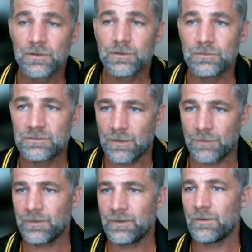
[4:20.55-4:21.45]
you
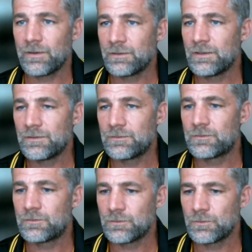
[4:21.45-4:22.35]
definitely need
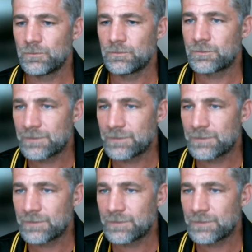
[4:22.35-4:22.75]
to